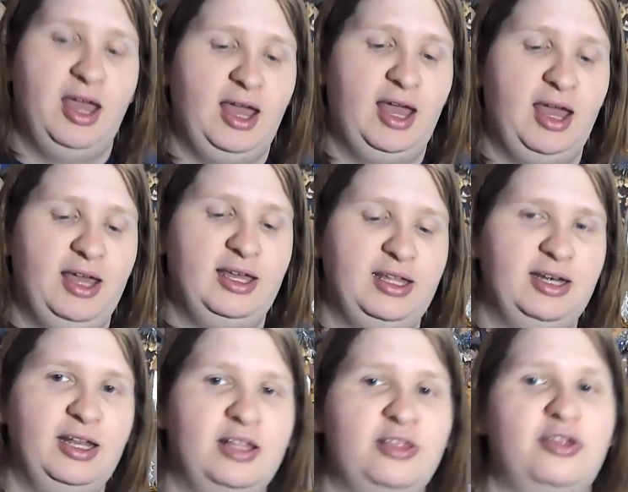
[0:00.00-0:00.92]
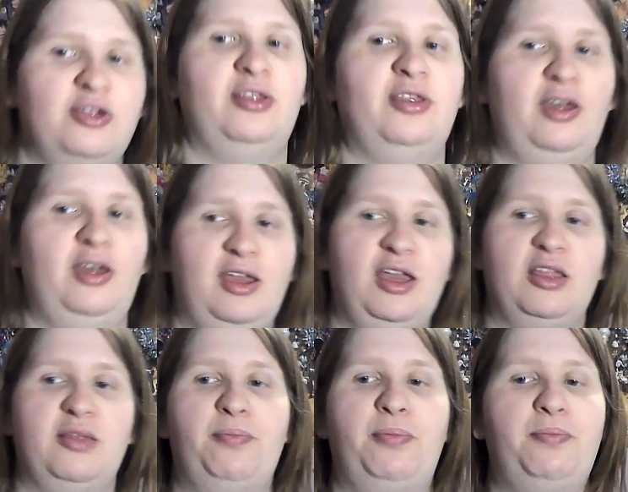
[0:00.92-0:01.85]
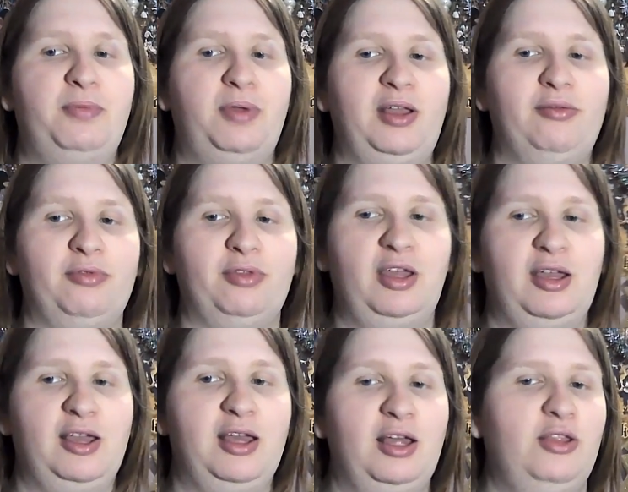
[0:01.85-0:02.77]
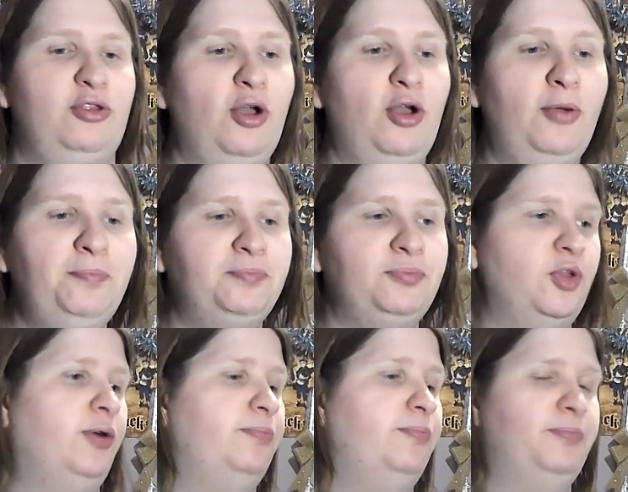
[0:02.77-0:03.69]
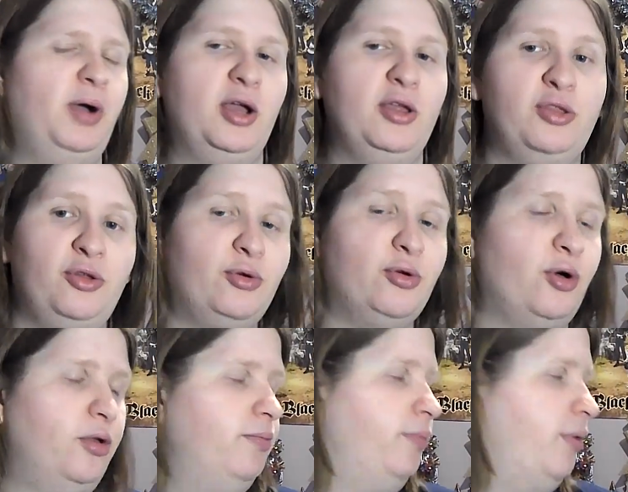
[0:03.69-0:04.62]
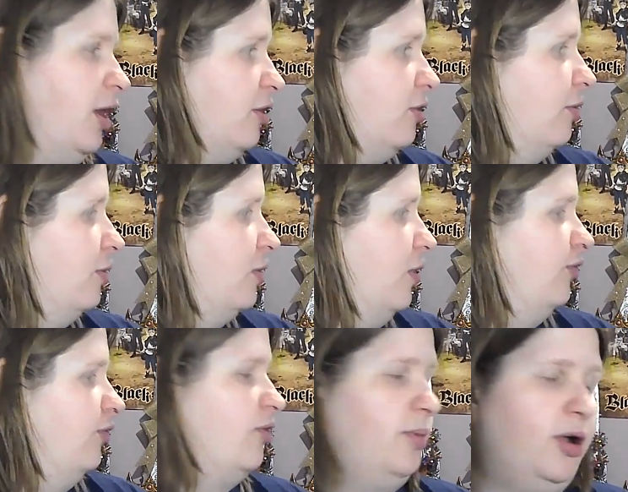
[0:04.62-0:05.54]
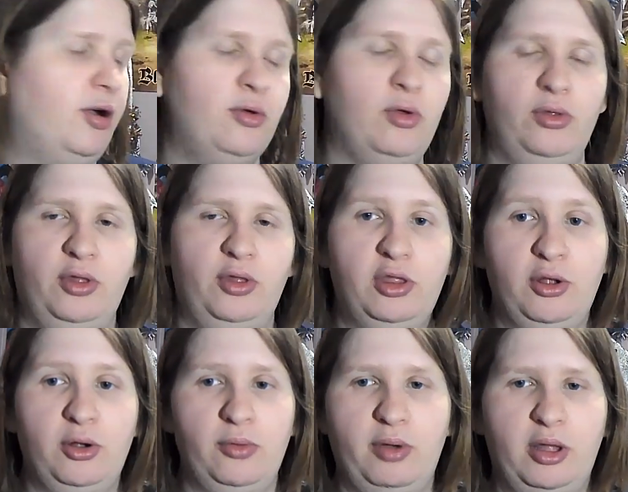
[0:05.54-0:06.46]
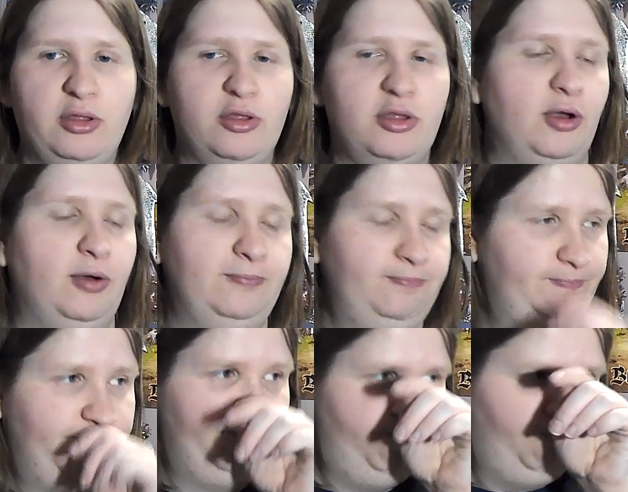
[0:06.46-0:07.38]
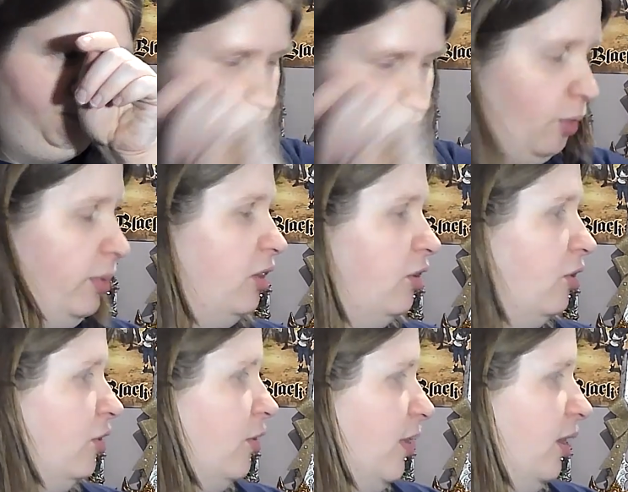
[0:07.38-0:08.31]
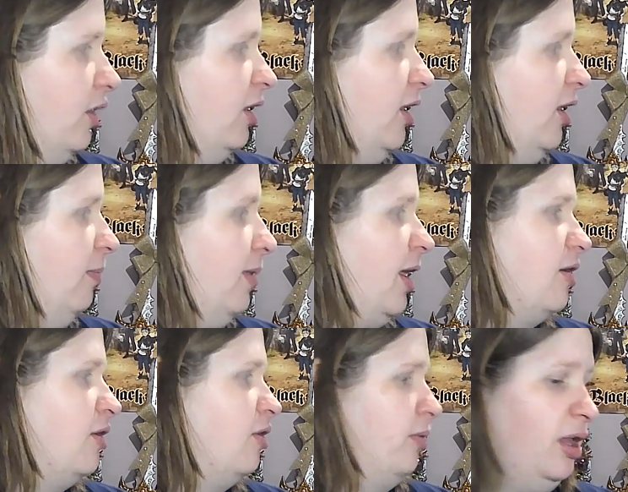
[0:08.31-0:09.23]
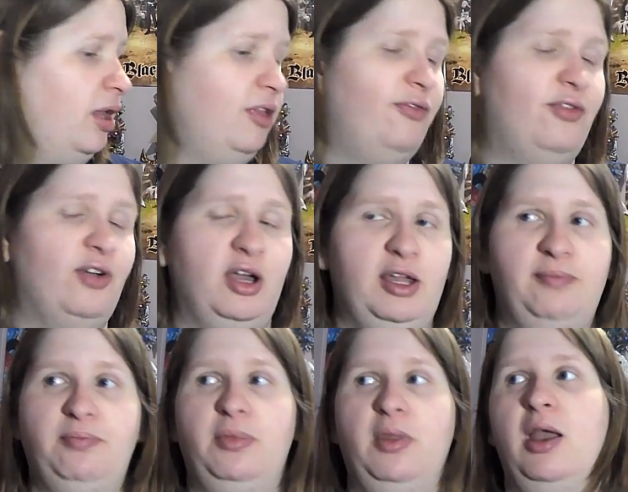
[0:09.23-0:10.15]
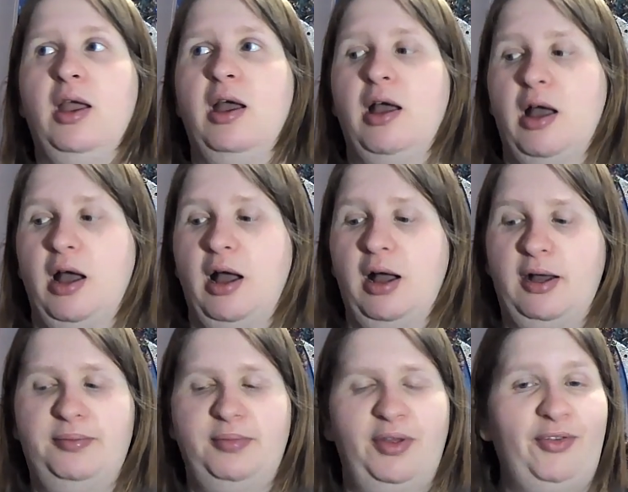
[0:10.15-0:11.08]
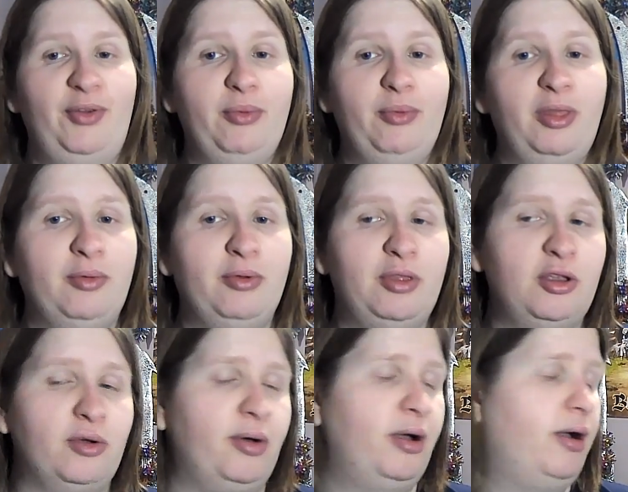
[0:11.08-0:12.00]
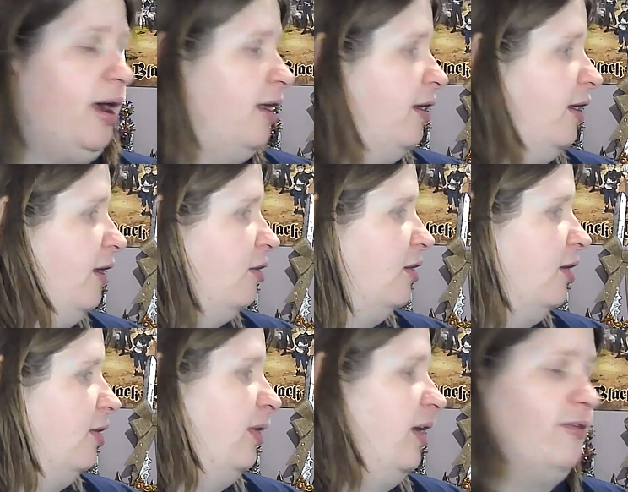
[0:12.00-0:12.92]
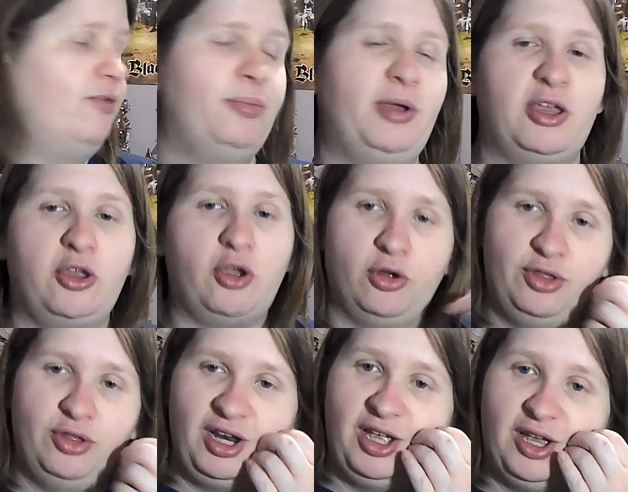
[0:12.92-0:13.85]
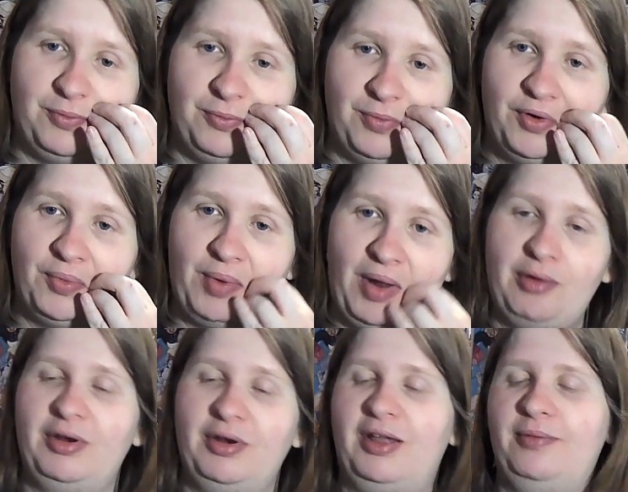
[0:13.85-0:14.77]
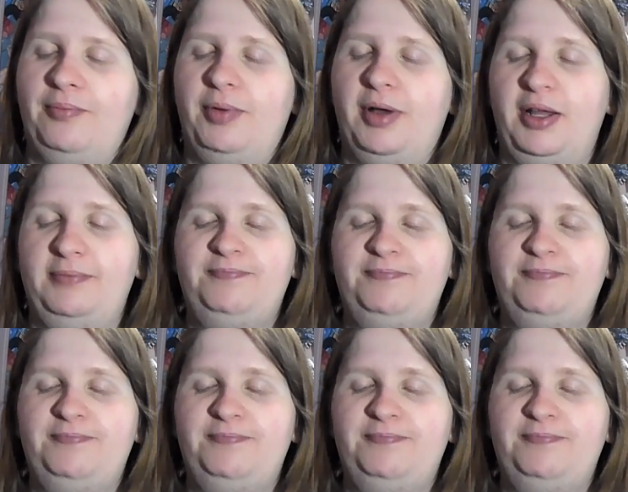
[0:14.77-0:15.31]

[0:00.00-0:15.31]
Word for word: and it just like his, he was like, nope, nope, pause too cold, pause too cold from how cold the snow was. So we turned around and came back, so he's fine. Um, if he really wants to go out, outside, we have a backyard that he can run around in. But,